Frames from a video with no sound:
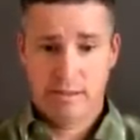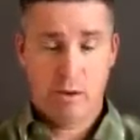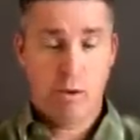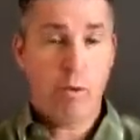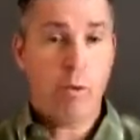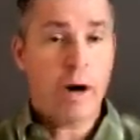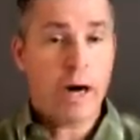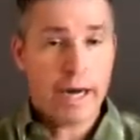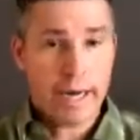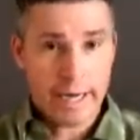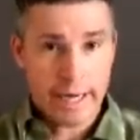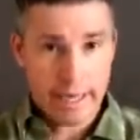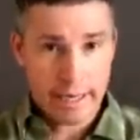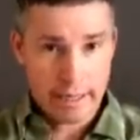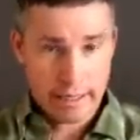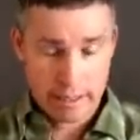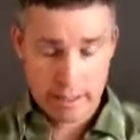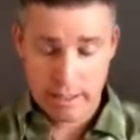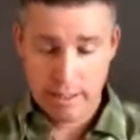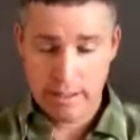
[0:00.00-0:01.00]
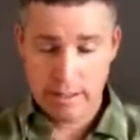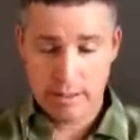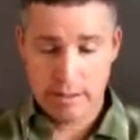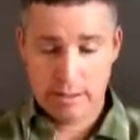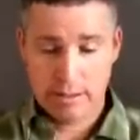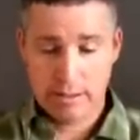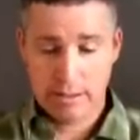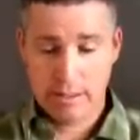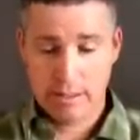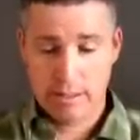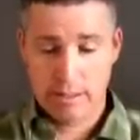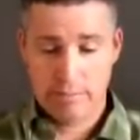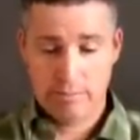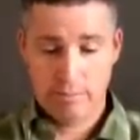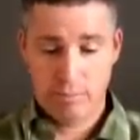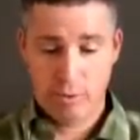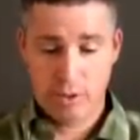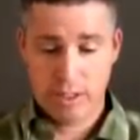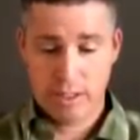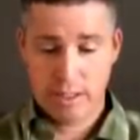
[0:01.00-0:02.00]
Hawaii,
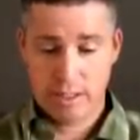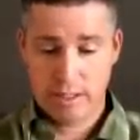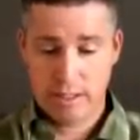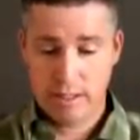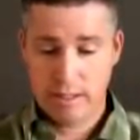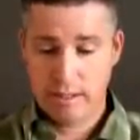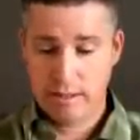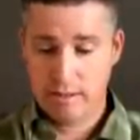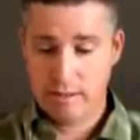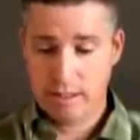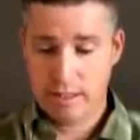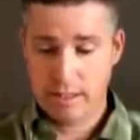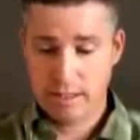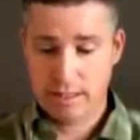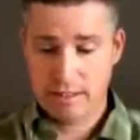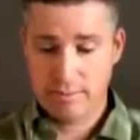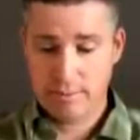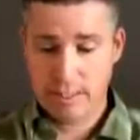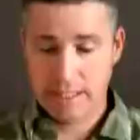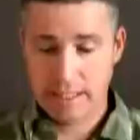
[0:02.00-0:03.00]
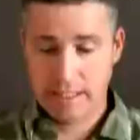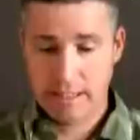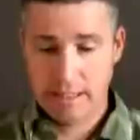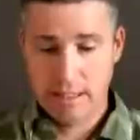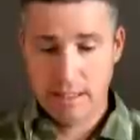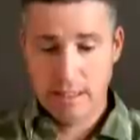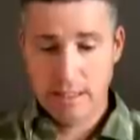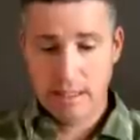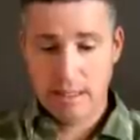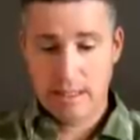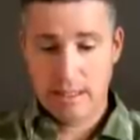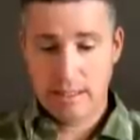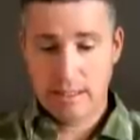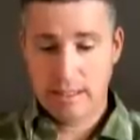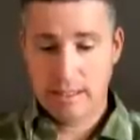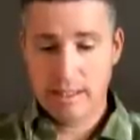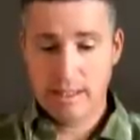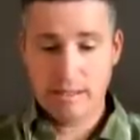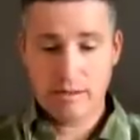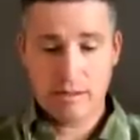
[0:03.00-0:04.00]
which is another hot spot.
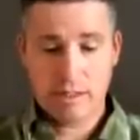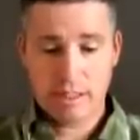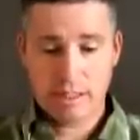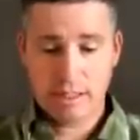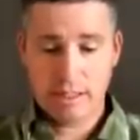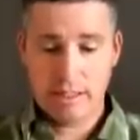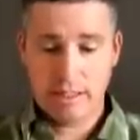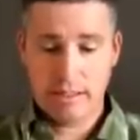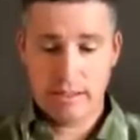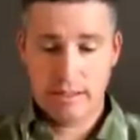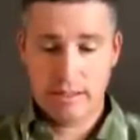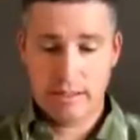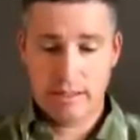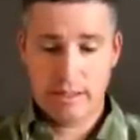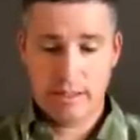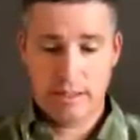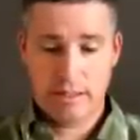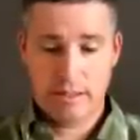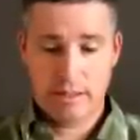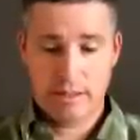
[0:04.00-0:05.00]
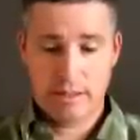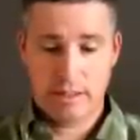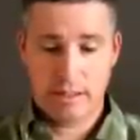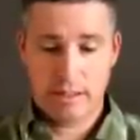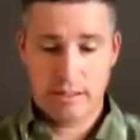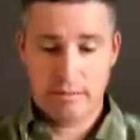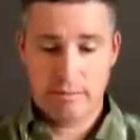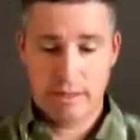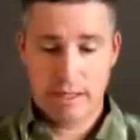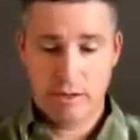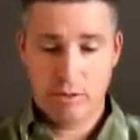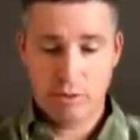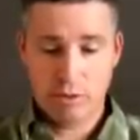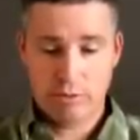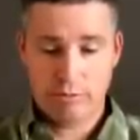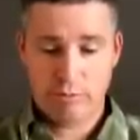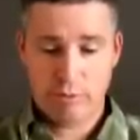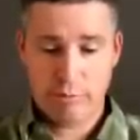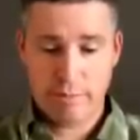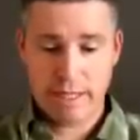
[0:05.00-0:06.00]
Dilken here is an
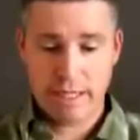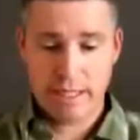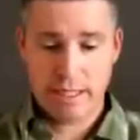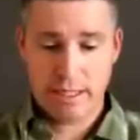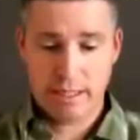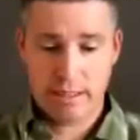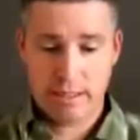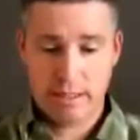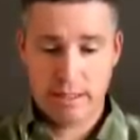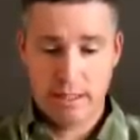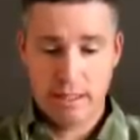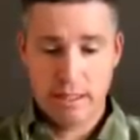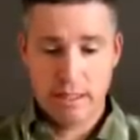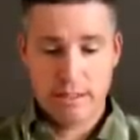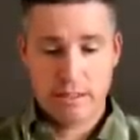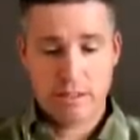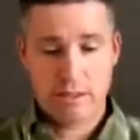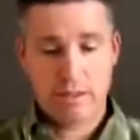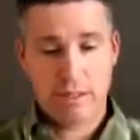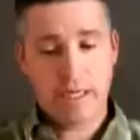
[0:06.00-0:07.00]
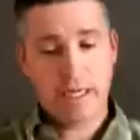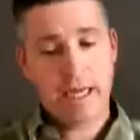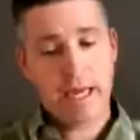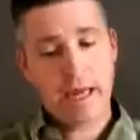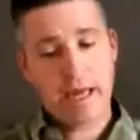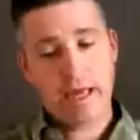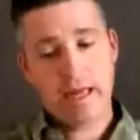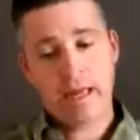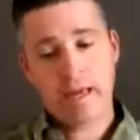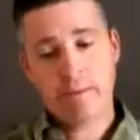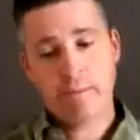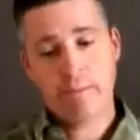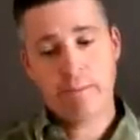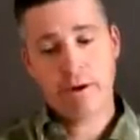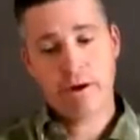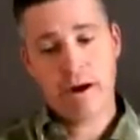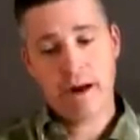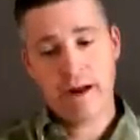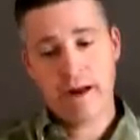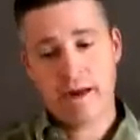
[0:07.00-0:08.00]
older formation, so they can
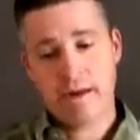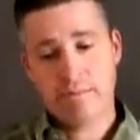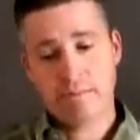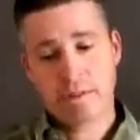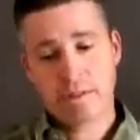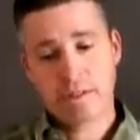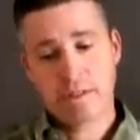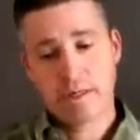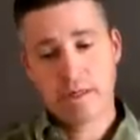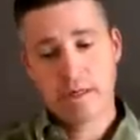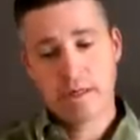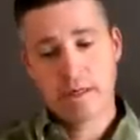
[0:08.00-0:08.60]
perhaps